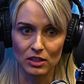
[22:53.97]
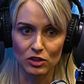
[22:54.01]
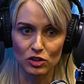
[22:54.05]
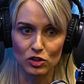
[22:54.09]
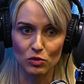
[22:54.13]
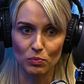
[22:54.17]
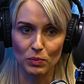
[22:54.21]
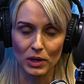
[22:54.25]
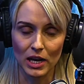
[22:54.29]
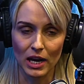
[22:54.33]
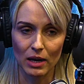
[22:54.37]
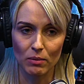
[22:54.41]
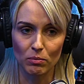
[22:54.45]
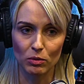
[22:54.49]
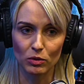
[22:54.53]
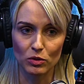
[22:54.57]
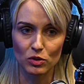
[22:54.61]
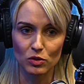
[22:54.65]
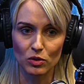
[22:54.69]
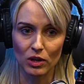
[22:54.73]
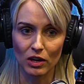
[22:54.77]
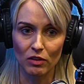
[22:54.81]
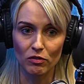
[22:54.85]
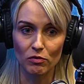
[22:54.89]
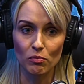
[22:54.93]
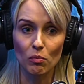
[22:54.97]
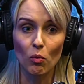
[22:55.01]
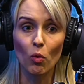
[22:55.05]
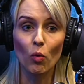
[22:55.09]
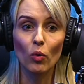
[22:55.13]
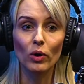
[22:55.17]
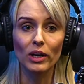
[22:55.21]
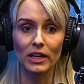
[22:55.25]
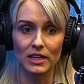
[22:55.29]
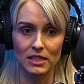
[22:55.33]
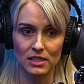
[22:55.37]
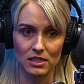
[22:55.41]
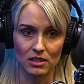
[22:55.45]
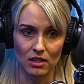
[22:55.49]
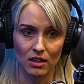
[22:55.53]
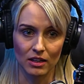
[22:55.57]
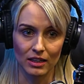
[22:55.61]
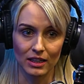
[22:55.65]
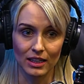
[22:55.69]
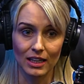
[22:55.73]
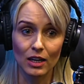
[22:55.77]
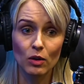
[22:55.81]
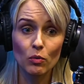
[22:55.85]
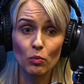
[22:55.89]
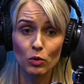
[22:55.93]
to be able to have more or less an
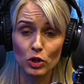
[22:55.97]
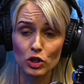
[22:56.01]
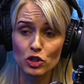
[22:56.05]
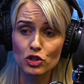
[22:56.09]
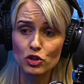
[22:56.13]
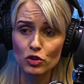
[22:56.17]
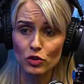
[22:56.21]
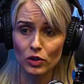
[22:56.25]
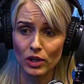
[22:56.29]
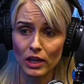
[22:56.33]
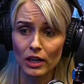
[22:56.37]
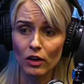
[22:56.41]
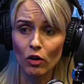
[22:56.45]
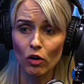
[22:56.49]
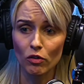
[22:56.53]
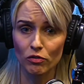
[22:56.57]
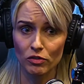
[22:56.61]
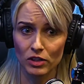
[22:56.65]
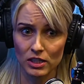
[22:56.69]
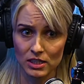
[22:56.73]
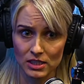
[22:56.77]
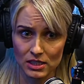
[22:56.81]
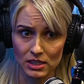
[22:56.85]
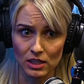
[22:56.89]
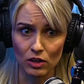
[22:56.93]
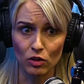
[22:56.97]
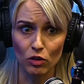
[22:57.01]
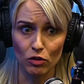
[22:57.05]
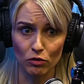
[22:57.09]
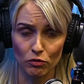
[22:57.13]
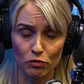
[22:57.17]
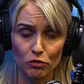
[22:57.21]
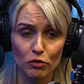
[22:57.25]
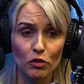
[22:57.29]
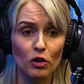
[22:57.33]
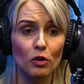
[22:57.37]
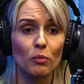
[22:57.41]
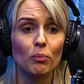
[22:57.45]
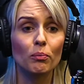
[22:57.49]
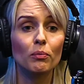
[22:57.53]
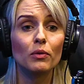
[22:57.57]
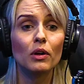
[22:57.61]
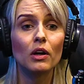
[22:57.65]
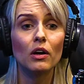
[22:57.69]
idea, which you then obviously confirm